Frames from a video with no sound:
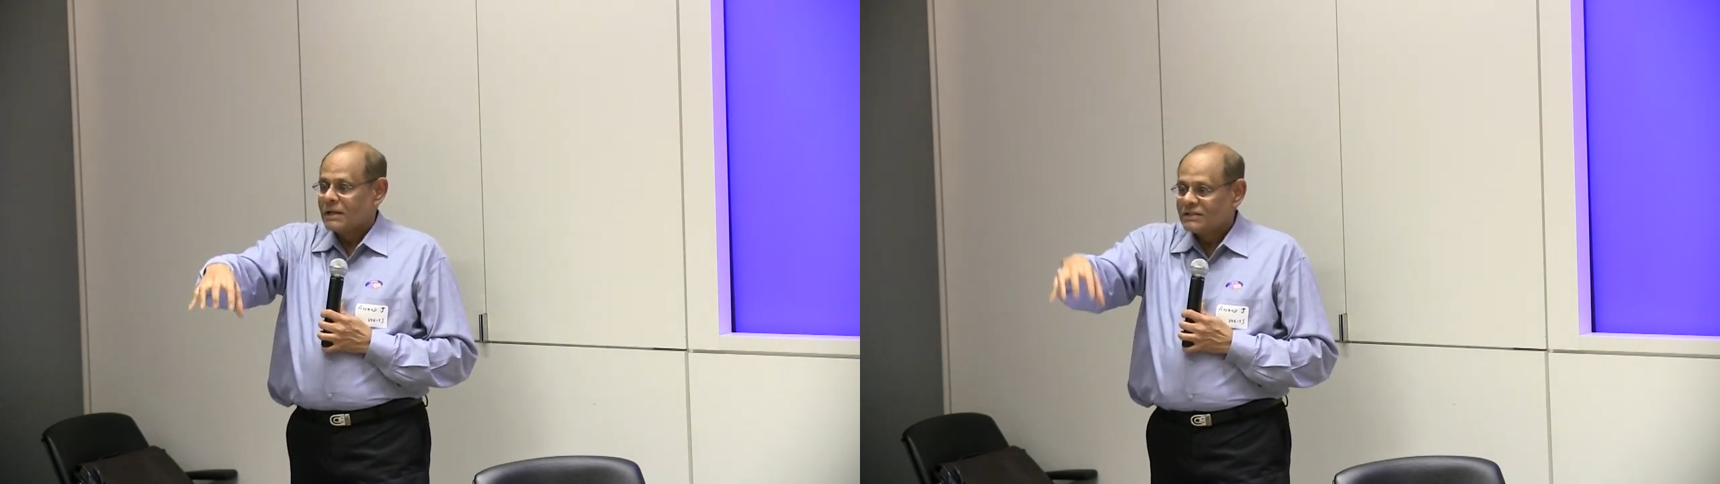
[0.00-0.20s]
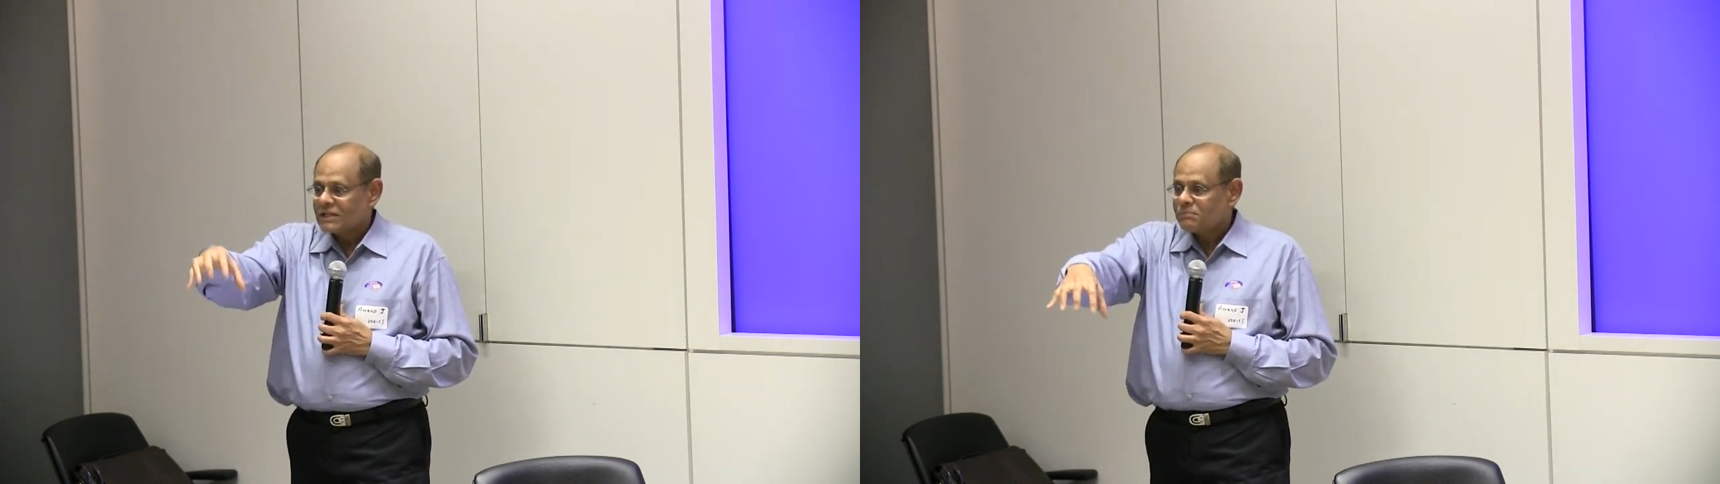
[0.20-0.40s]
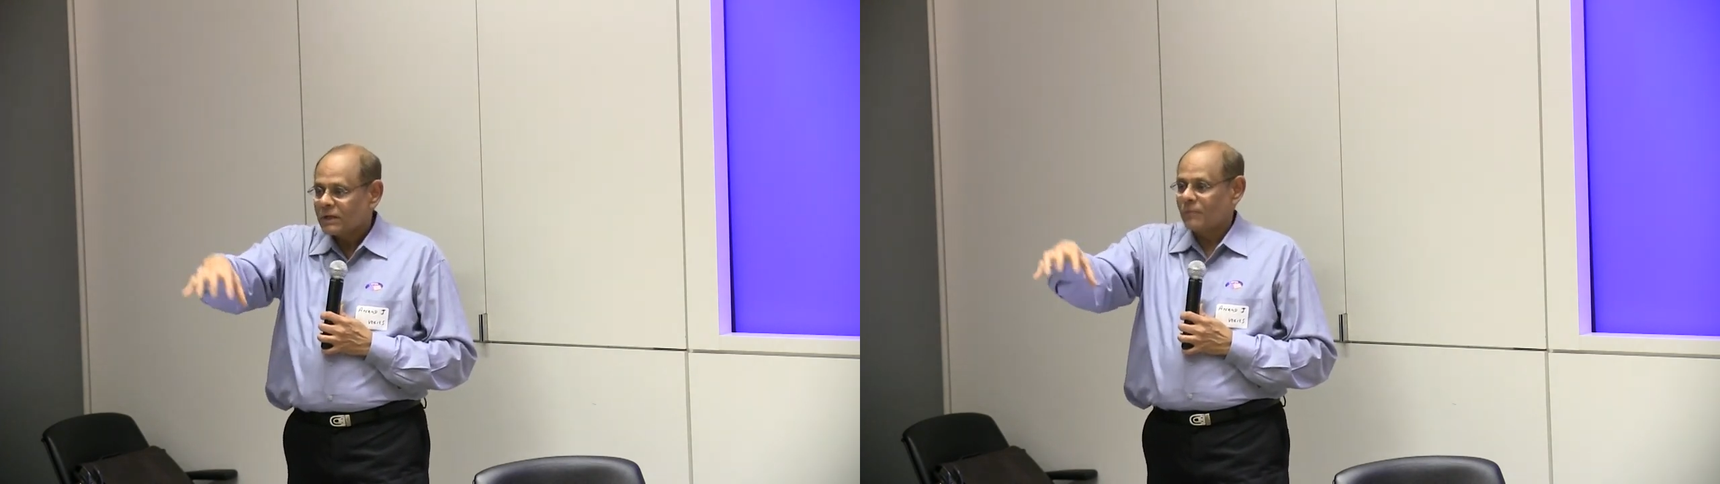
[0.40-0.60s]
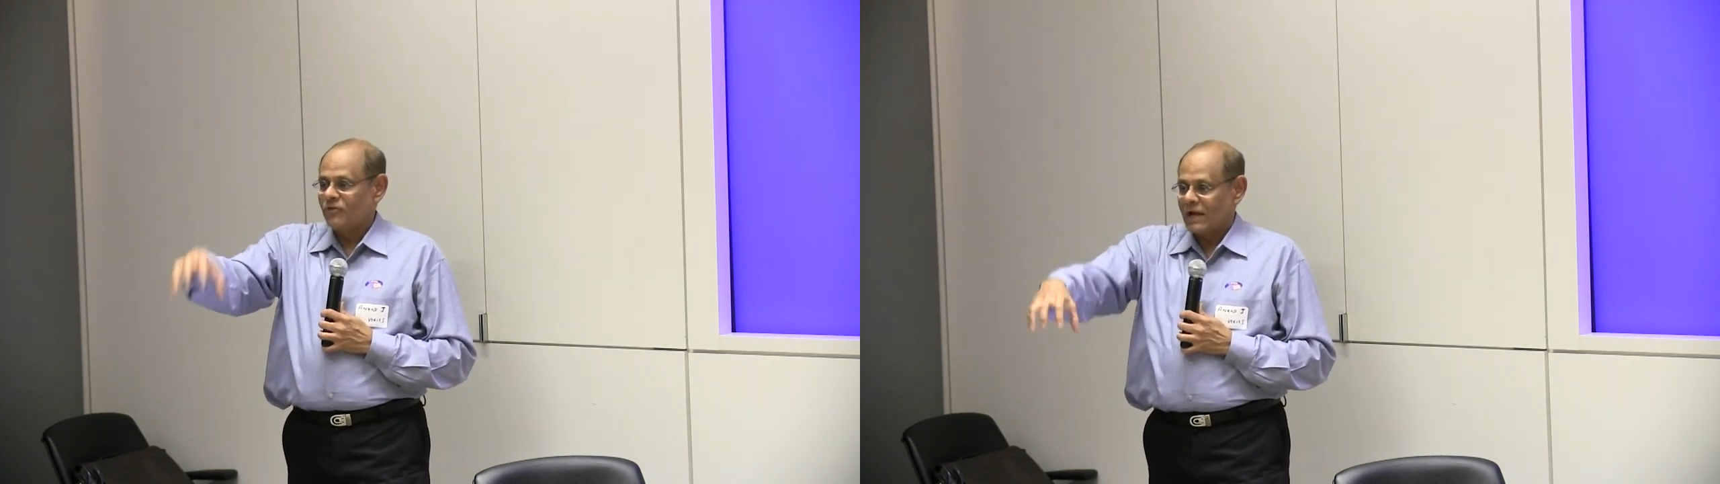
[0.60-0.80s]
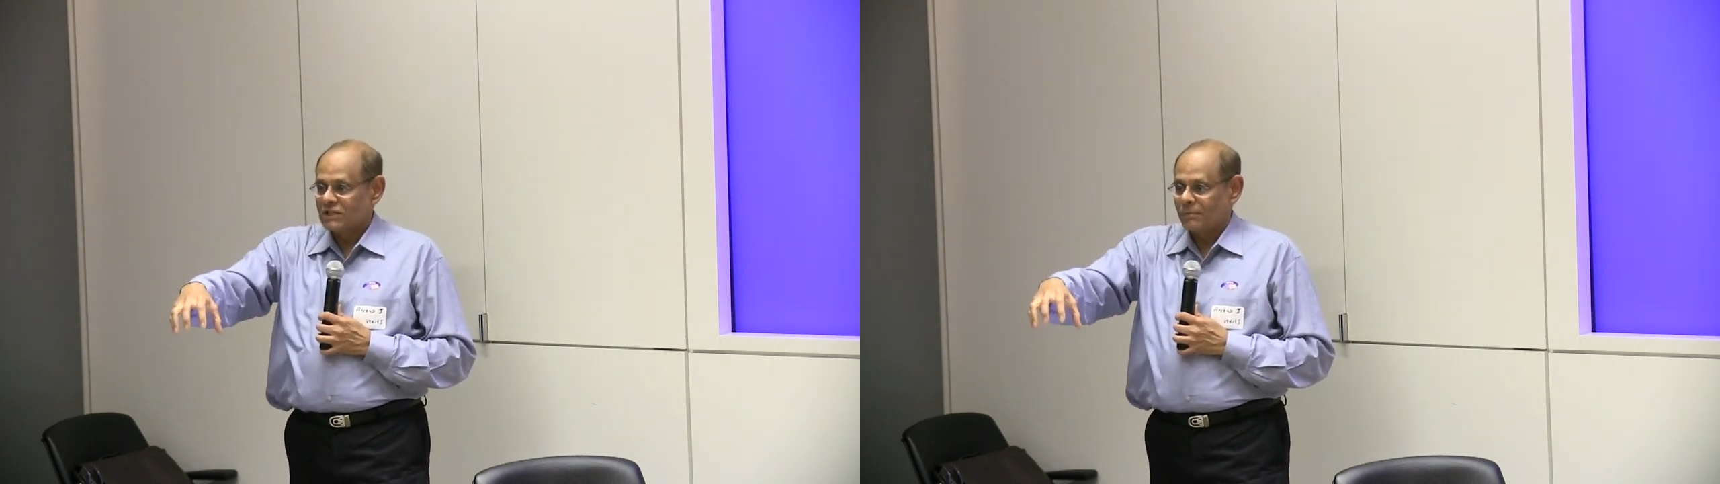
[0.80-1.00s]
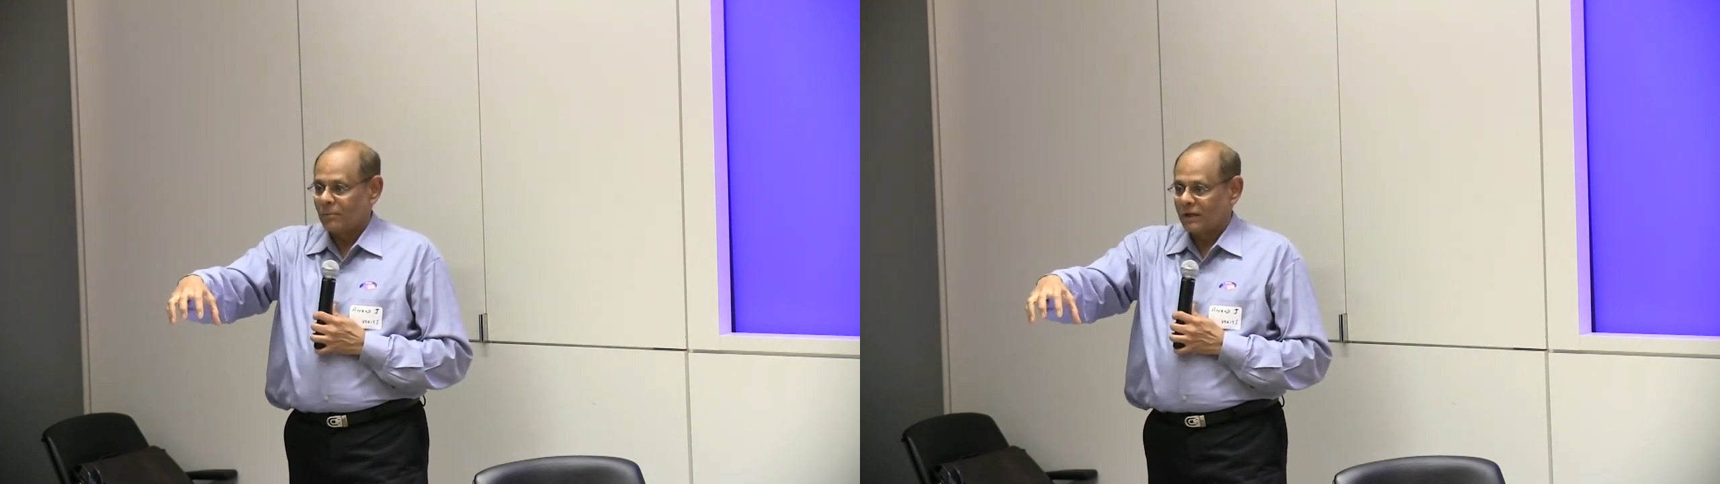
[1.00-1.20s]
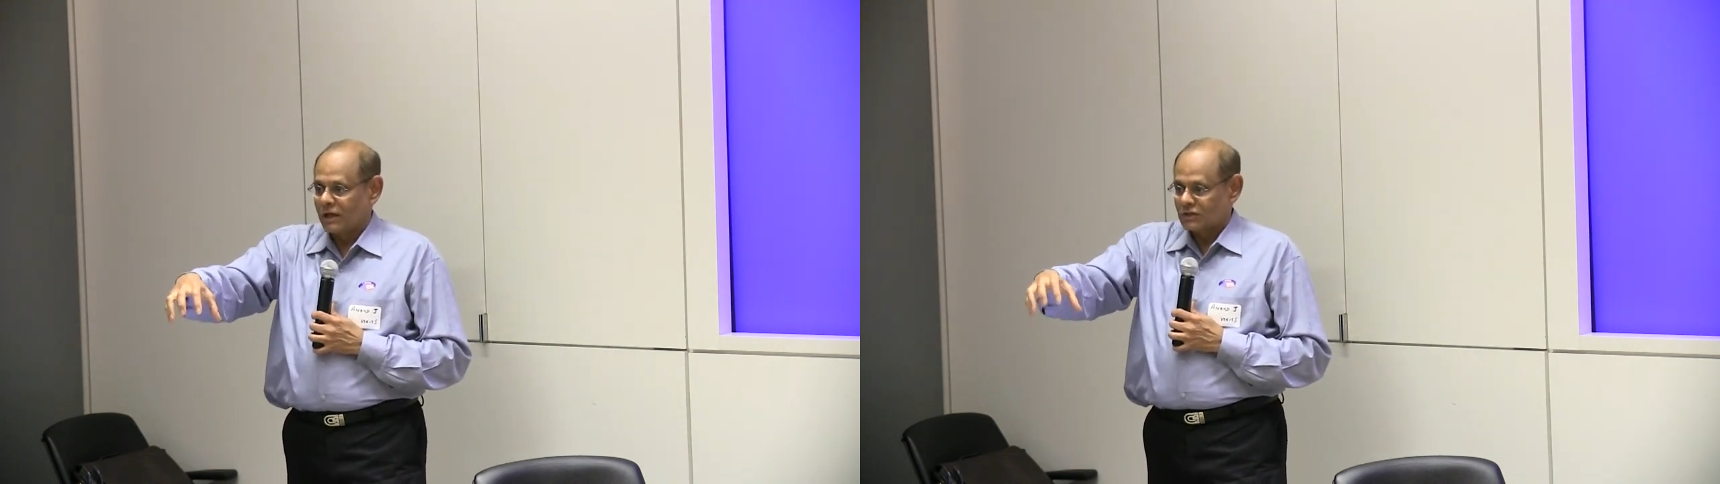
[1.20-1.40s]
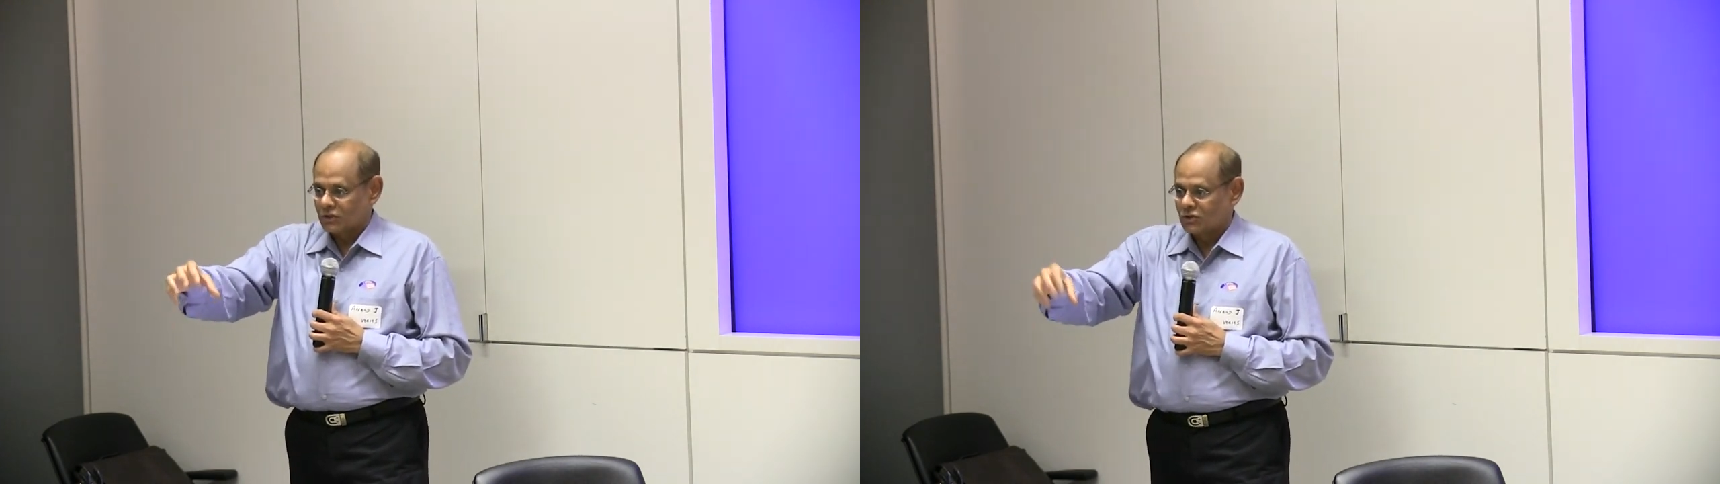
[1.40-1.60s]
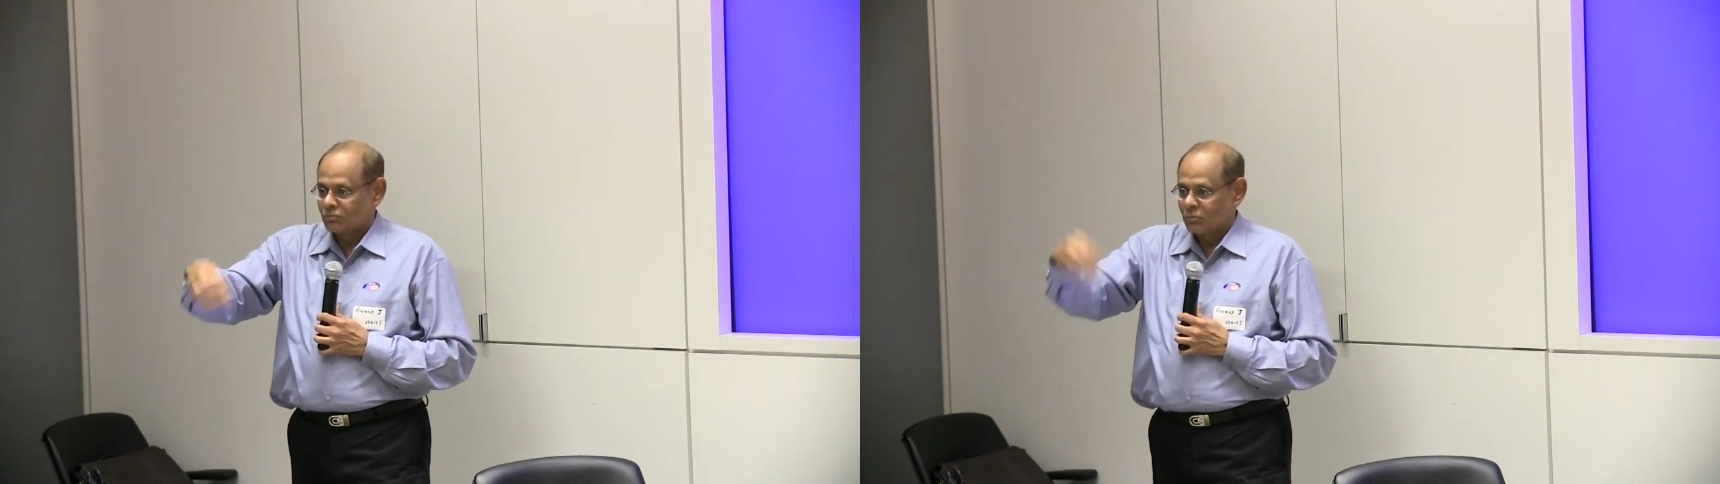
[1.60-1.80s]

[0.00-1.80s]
just pick up finance publications